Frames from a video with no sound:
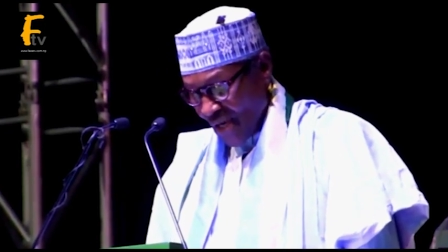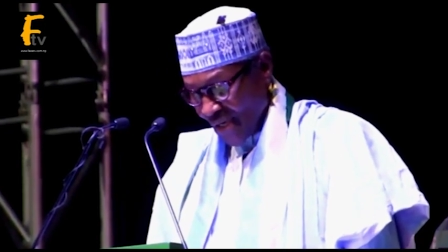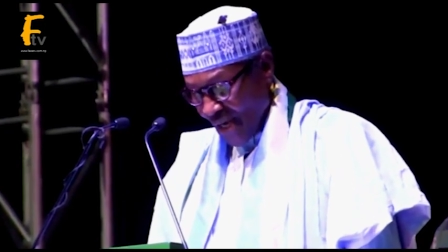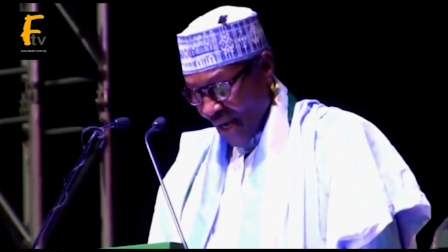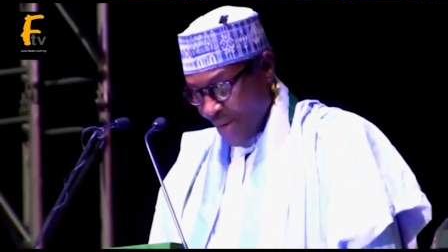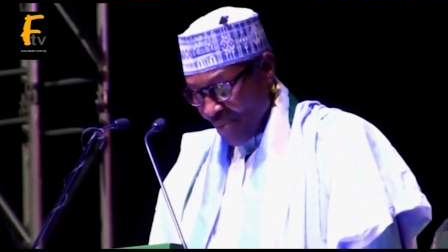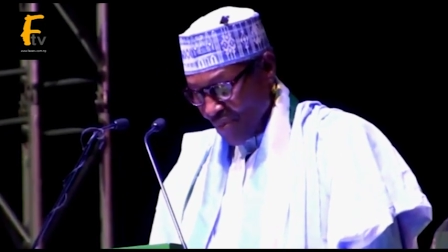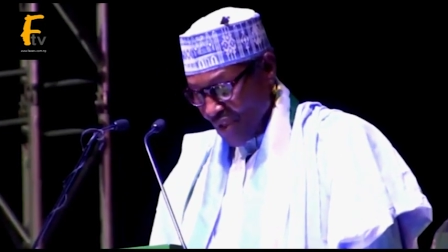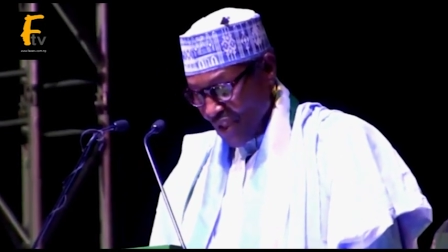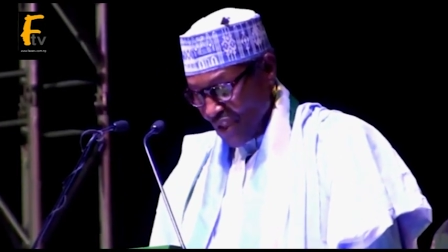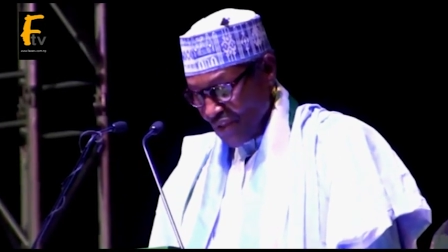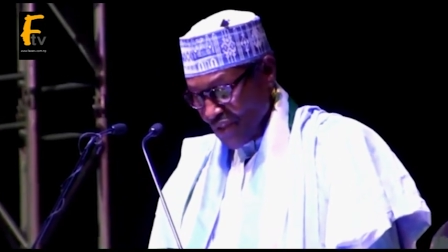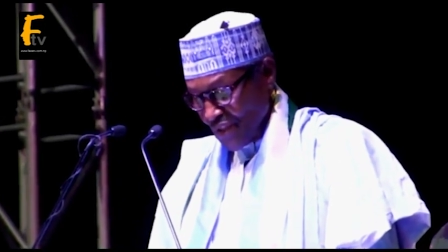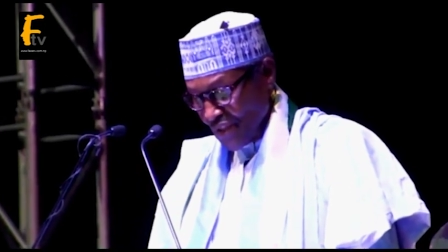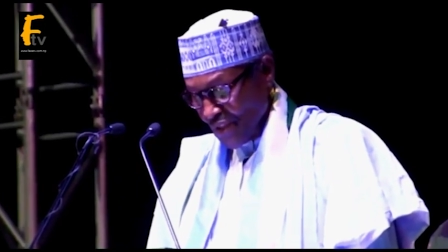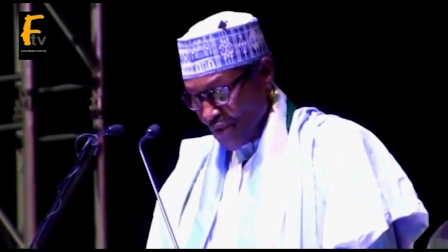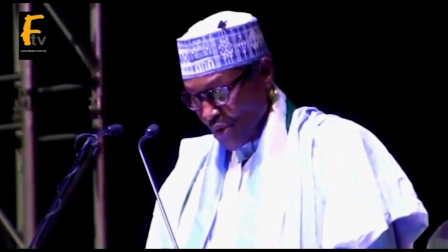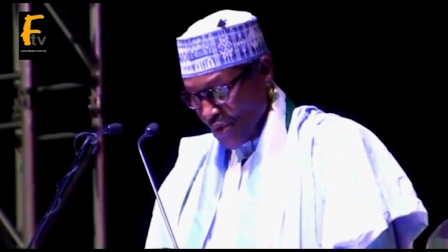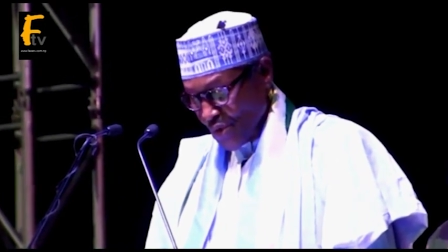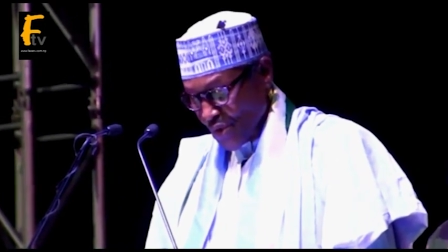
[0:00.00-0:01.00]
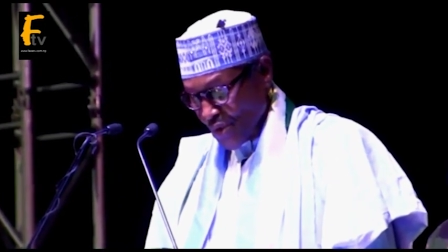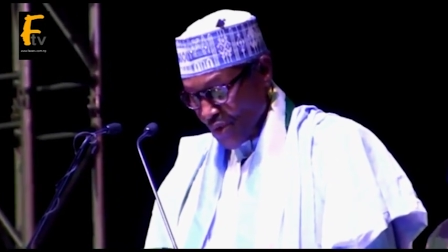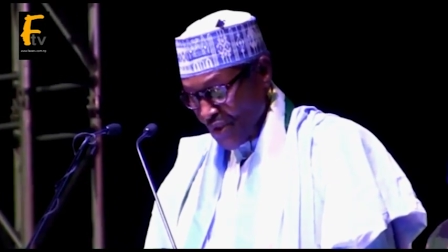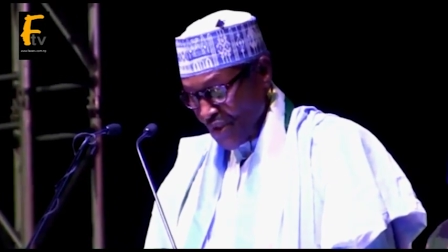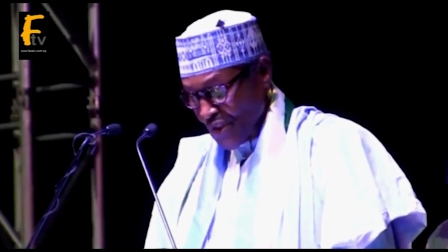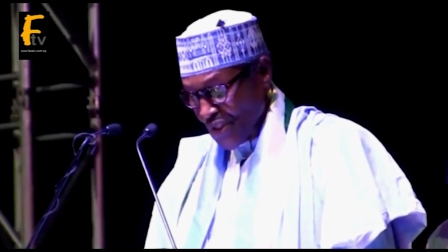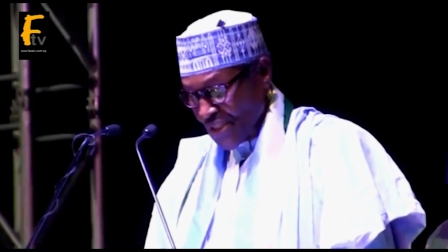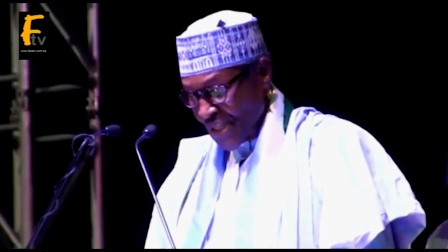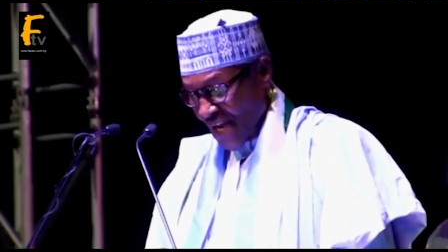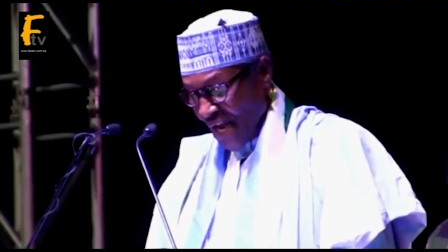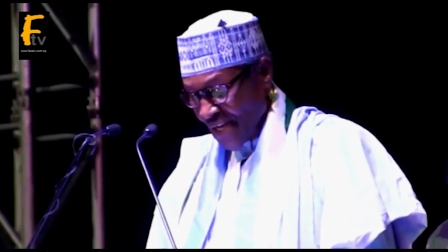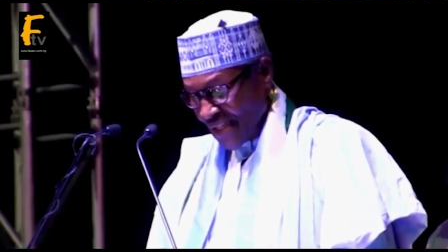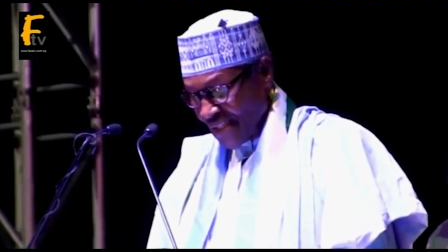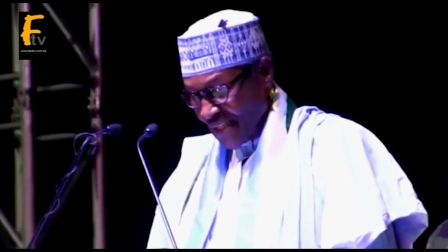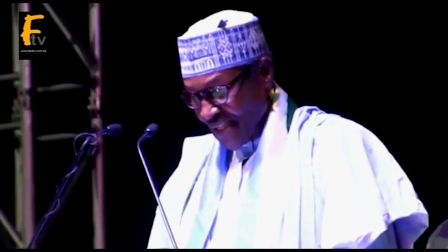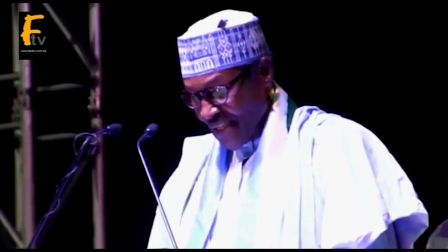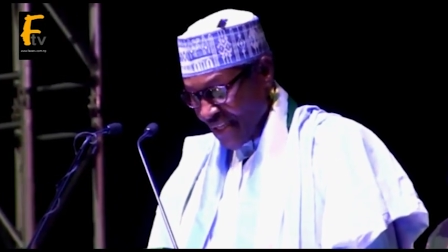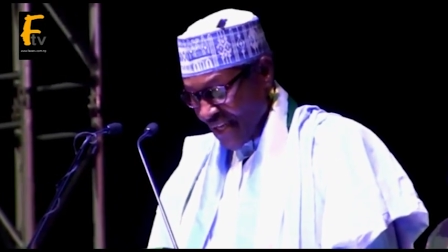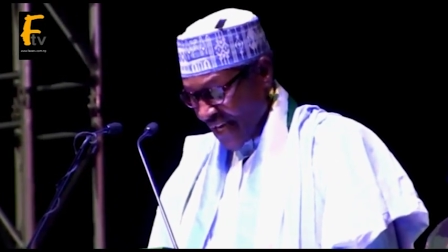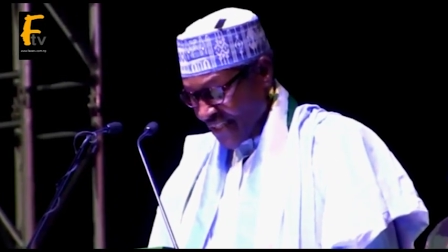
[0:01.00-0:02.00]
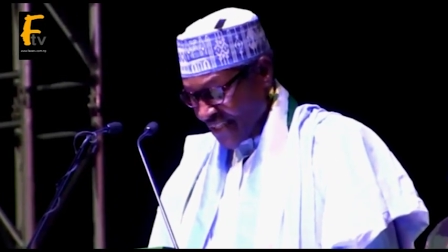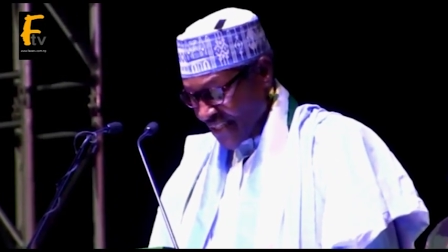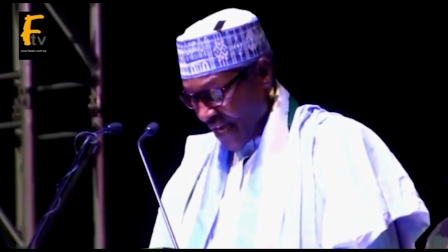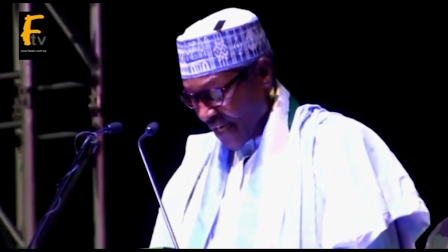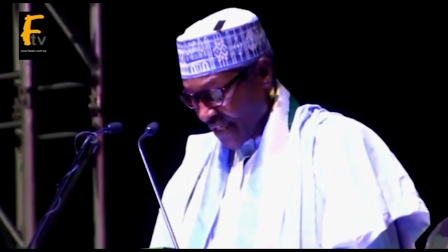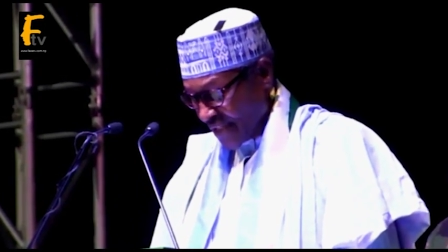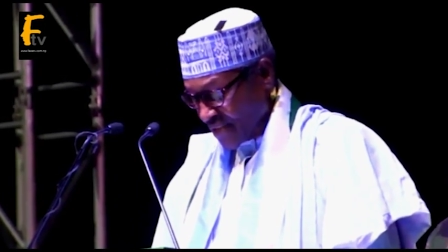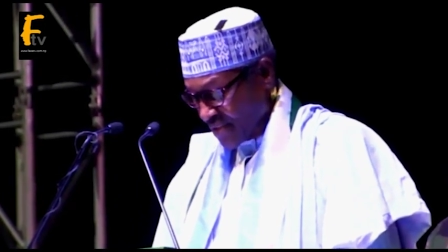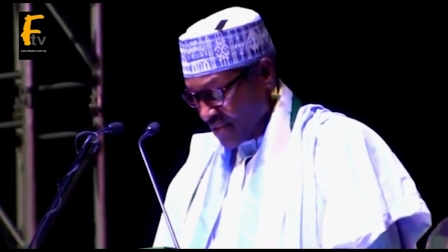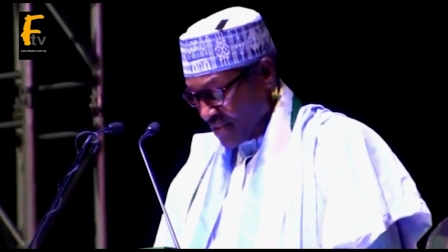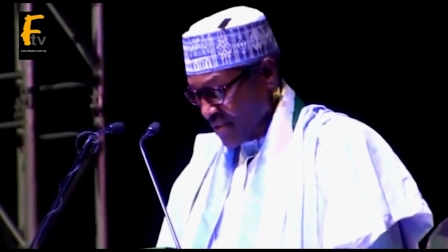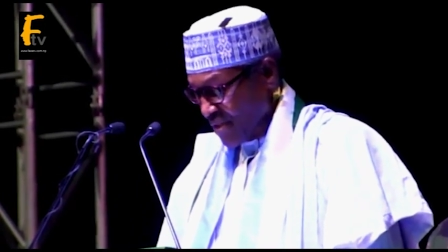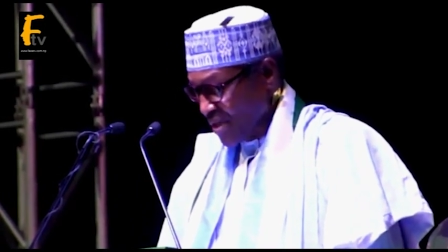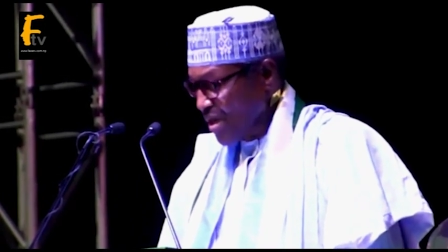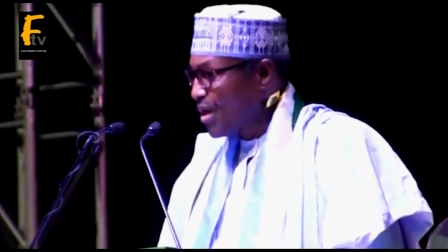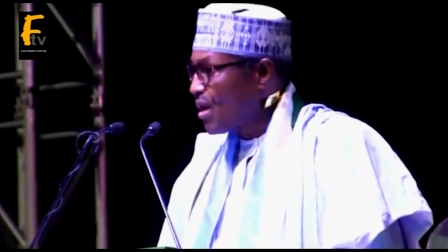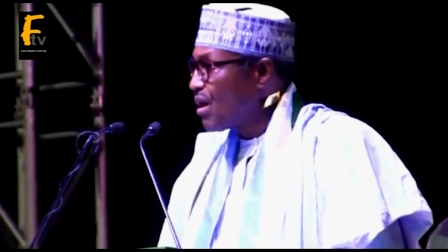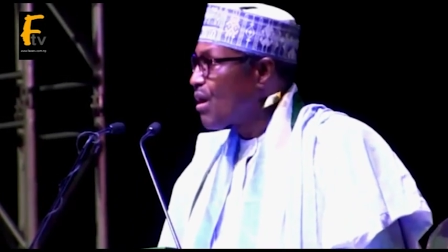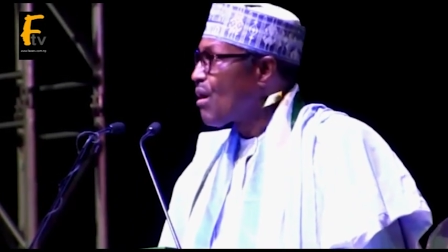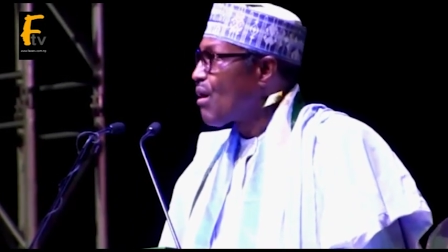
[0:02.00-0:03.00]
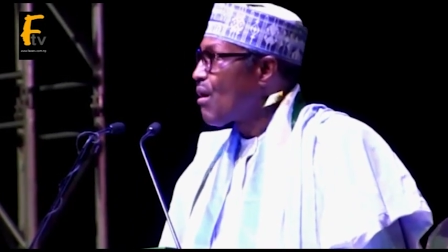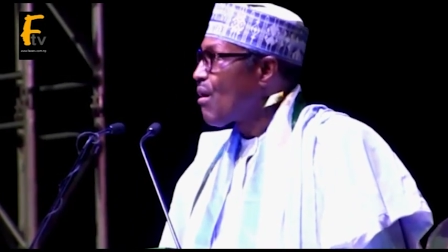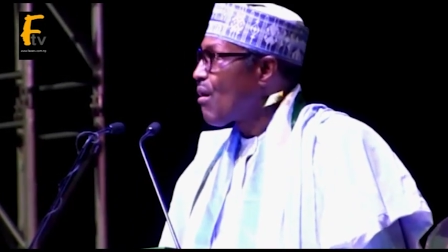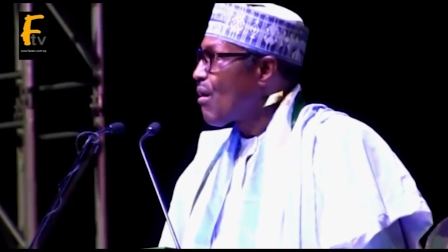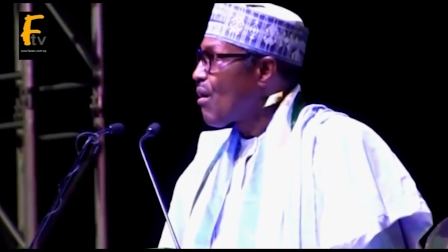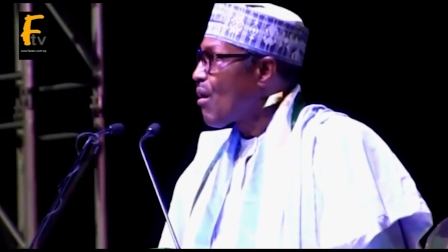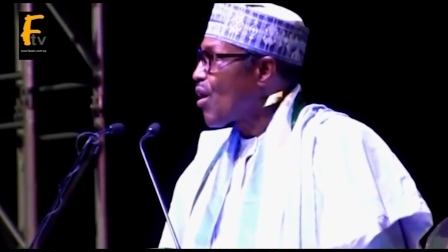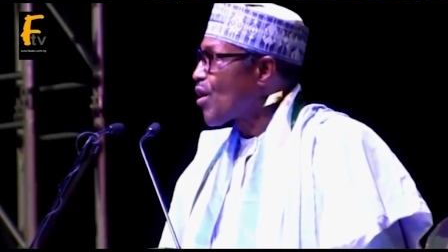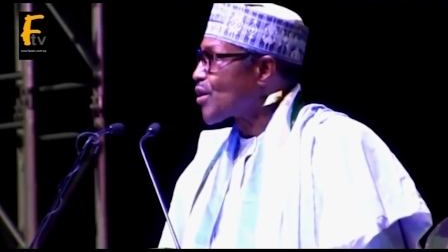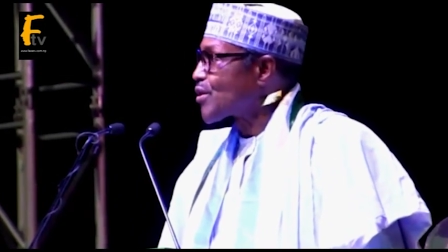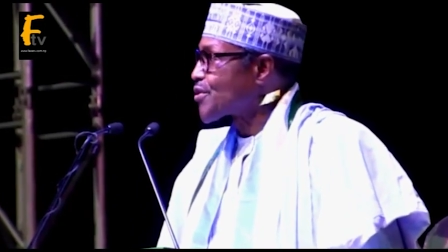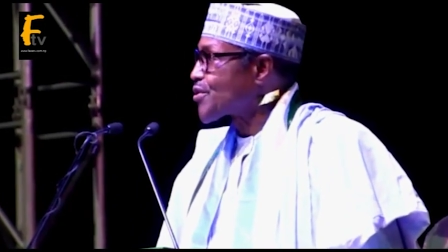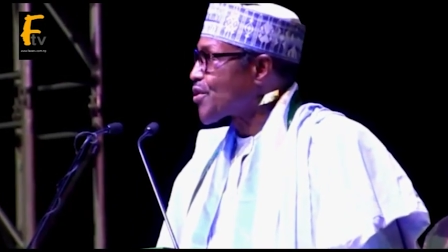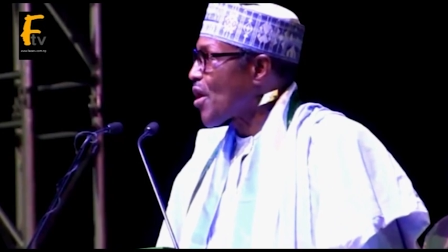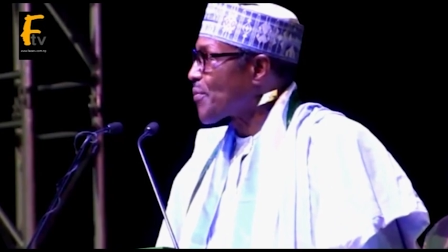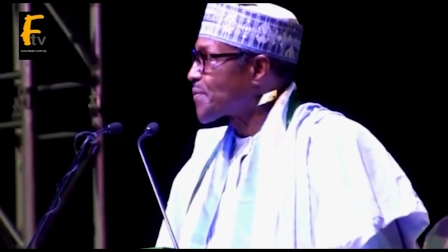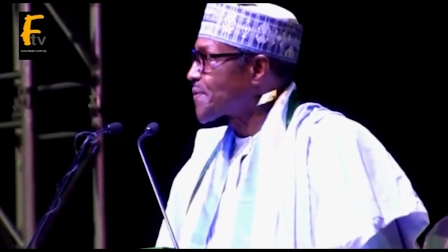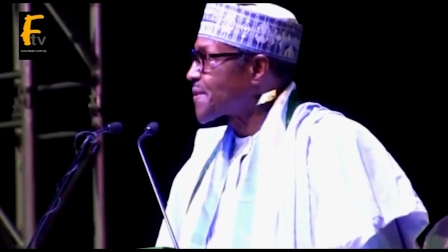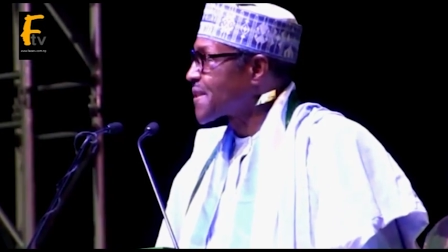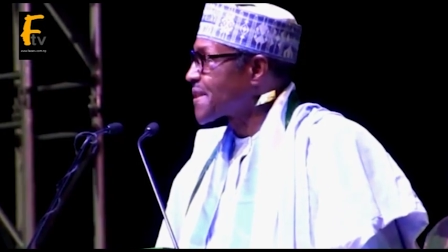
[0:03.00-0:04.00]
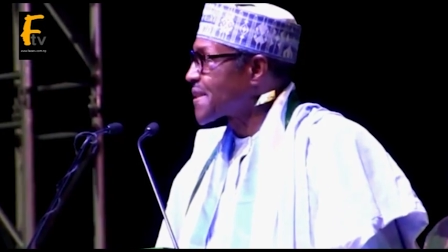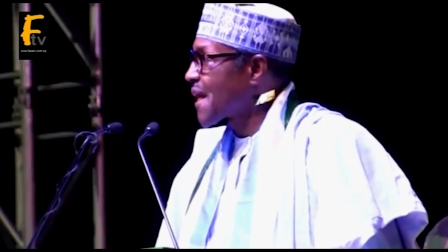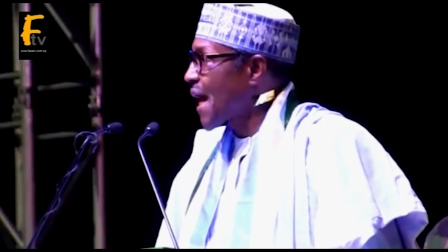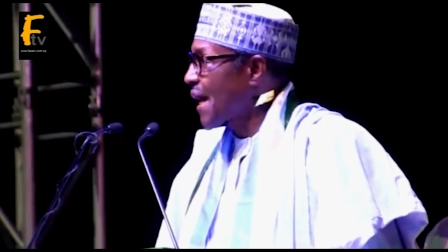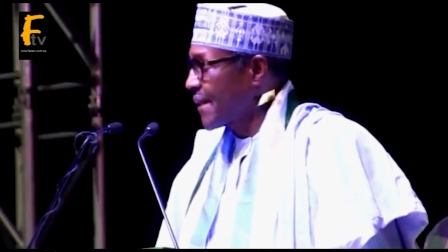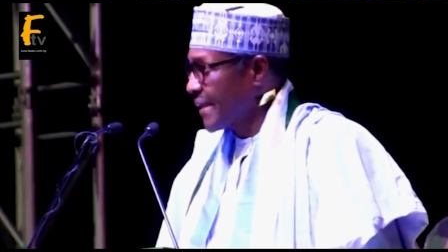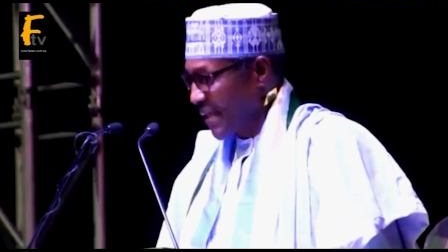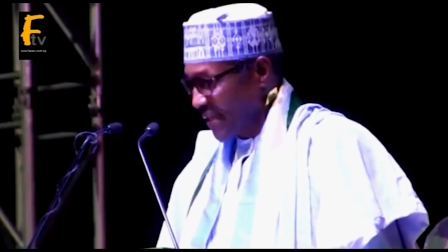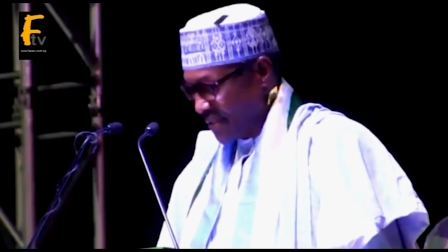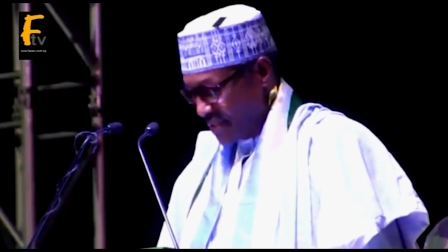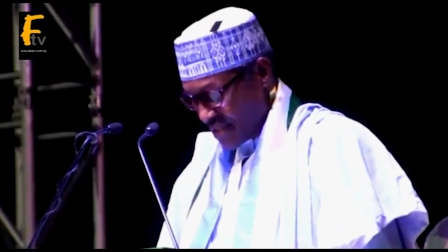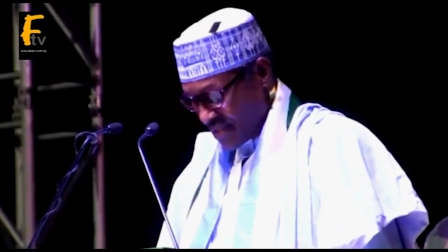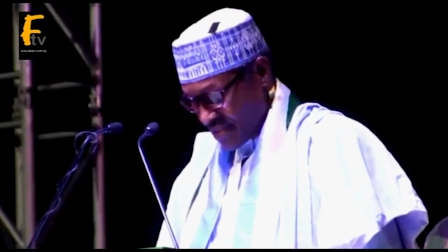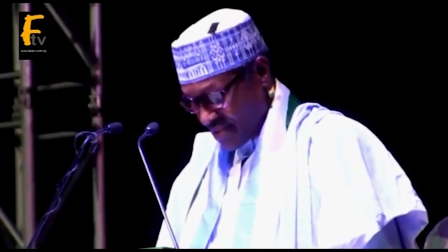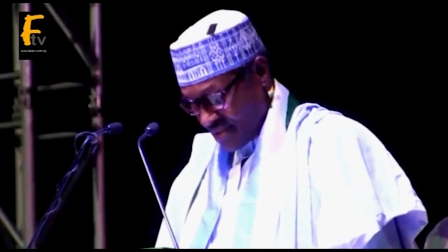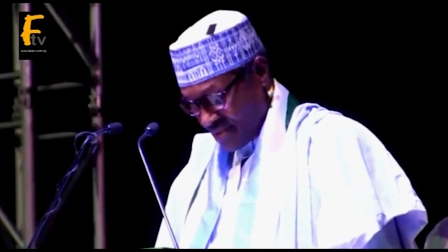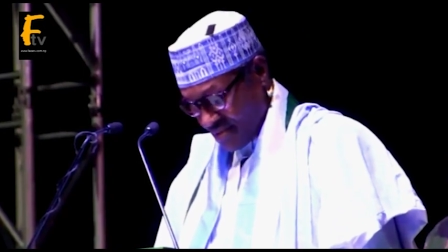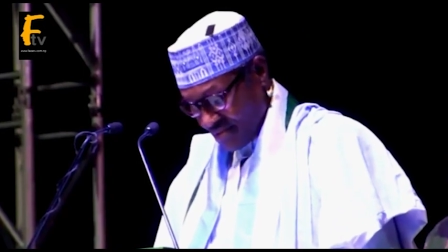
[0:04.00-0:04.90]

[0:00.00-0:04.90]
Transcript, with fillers: Haram is reduced to deadly attacks on soft targets.